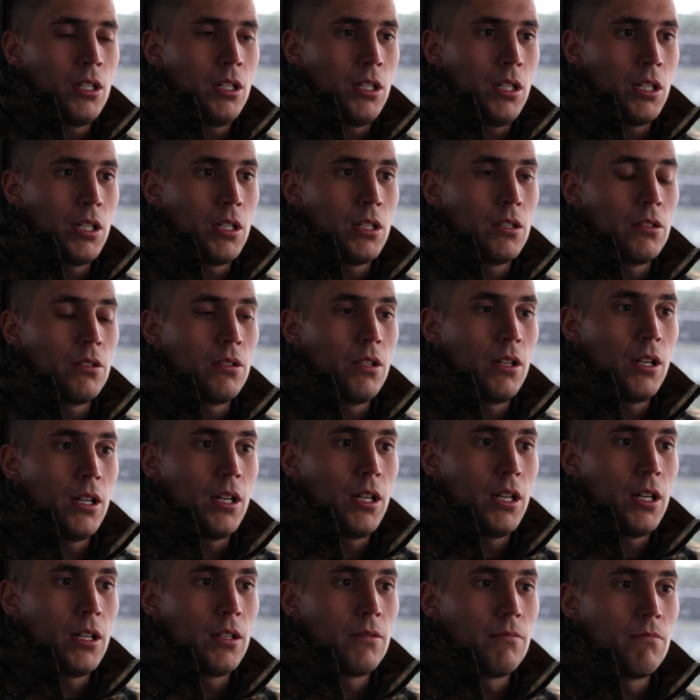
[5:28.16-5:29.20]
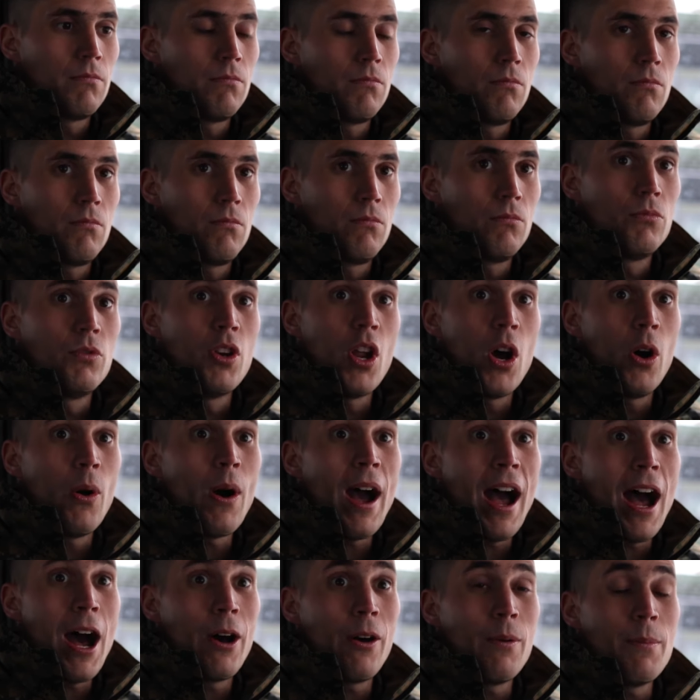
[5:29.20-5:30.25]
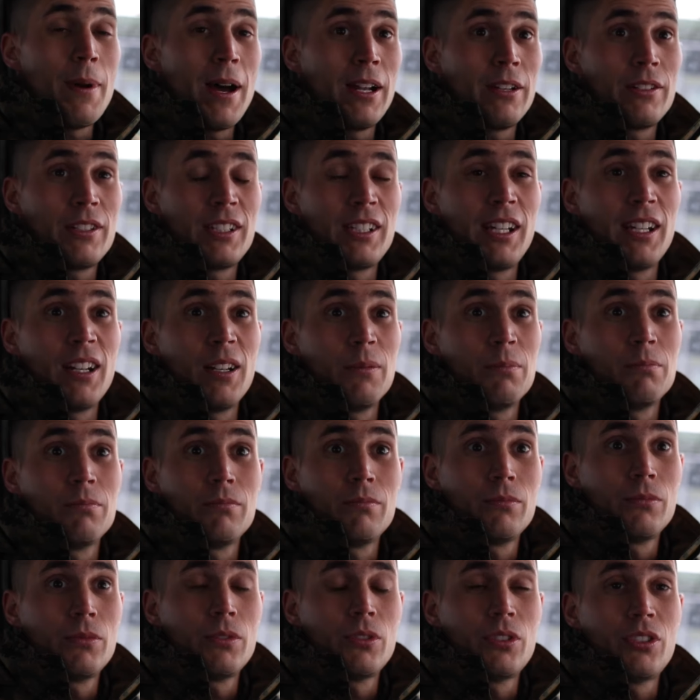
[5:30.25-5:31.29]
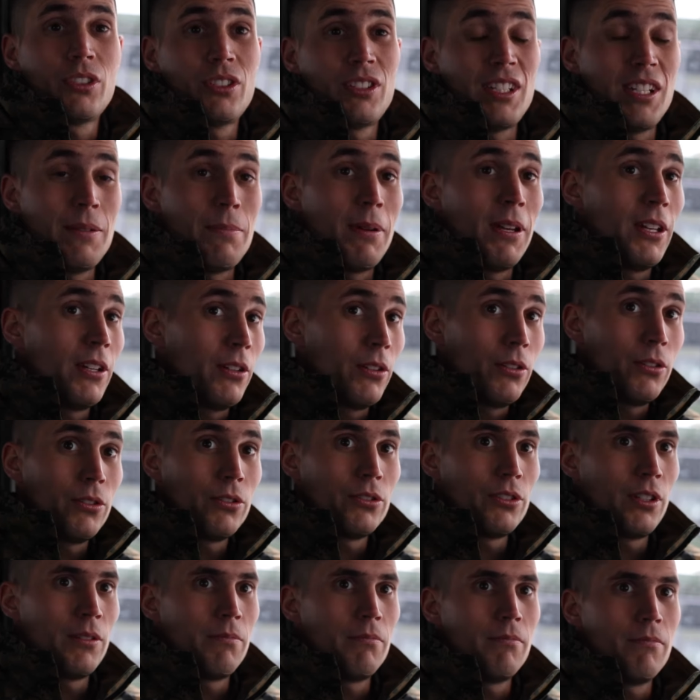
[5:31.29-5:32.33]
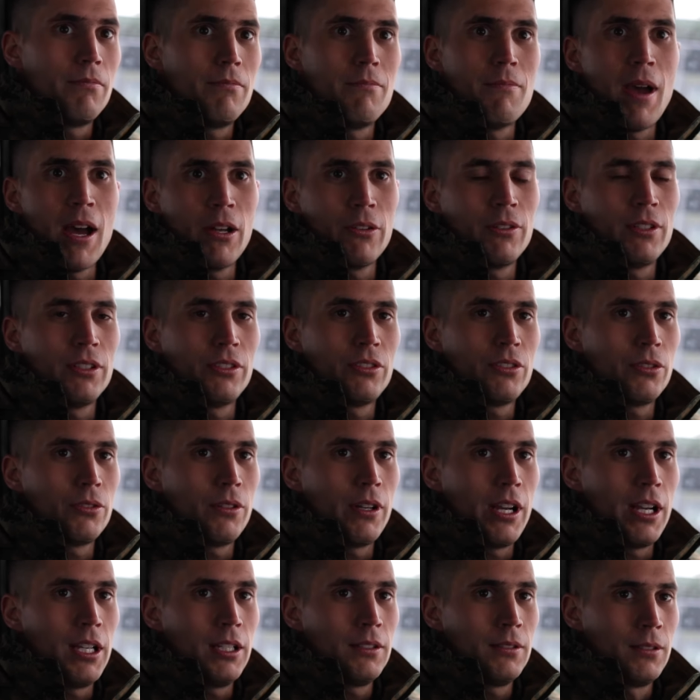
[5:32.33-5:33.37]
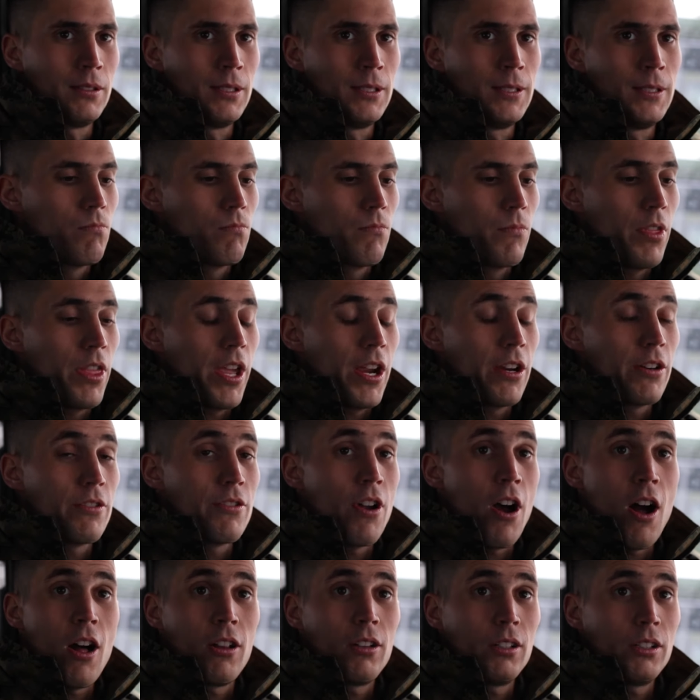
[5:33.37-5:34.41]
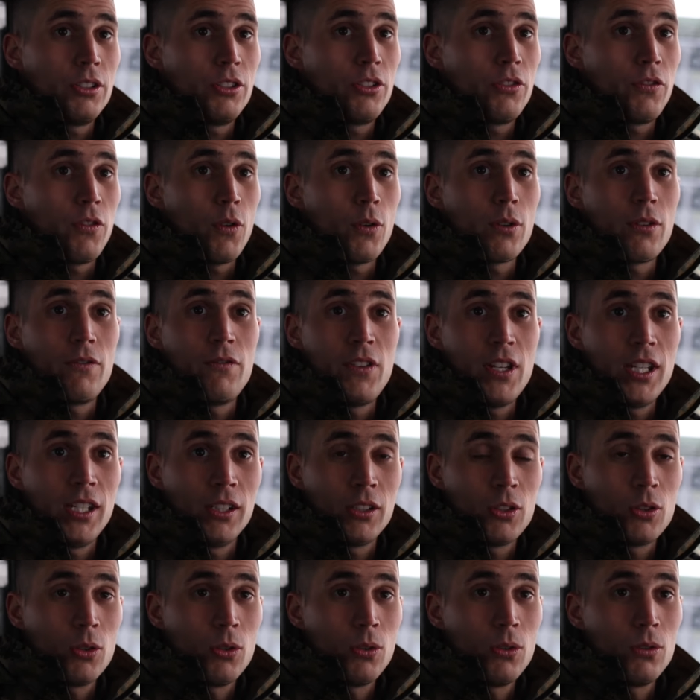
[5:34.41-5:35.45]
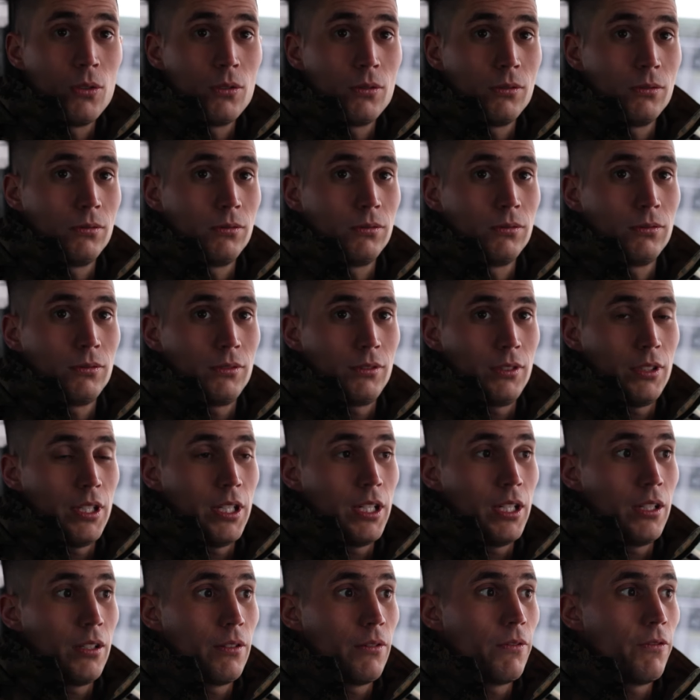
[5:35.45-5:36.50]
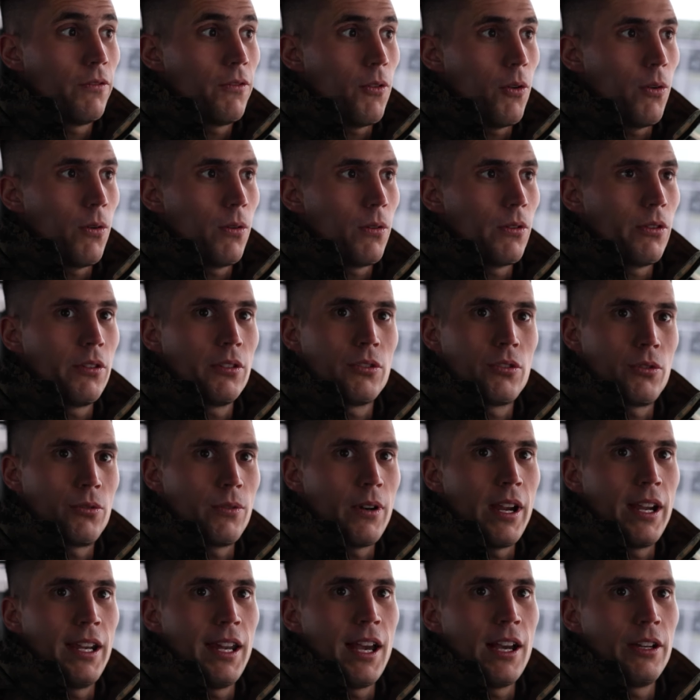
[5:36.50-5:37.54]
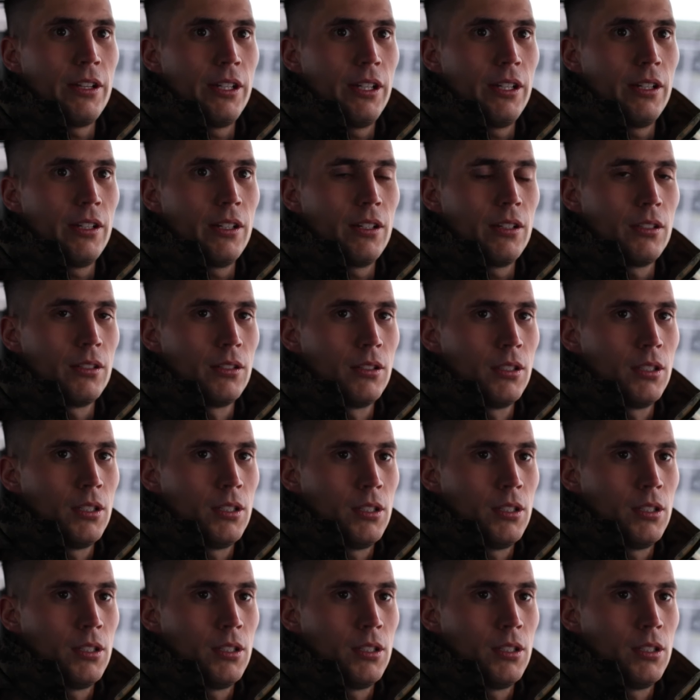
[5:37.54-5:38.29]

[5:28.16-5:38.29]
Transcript: and uh, know-how about to get up steep hills and mountainous terrain. Their knowledge for the vehicle and for the terrain out here